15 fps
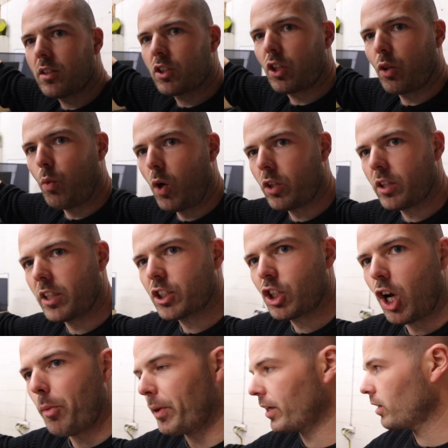So the water is
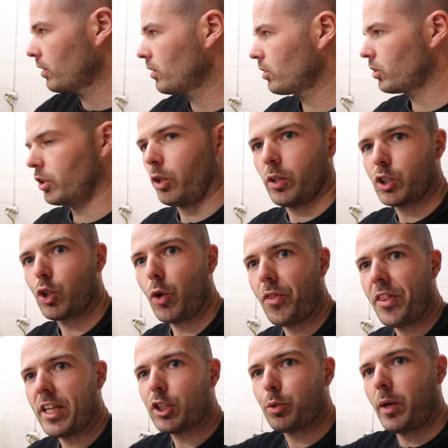coming, you know, it's
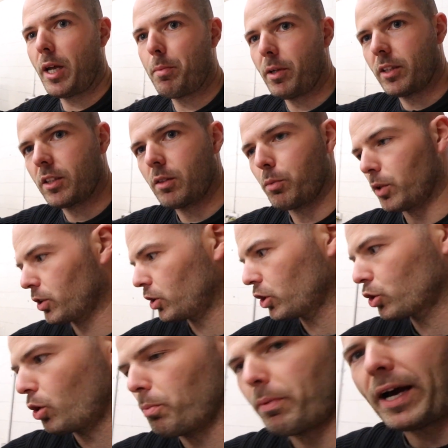going this way, but we're
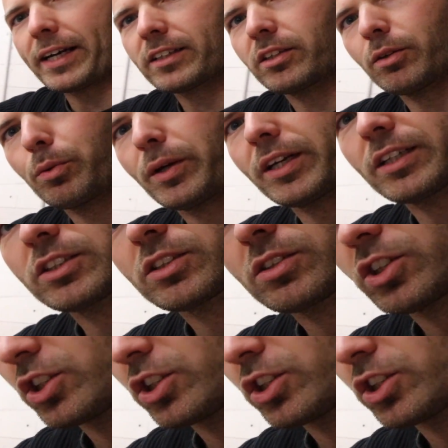just going back to where it,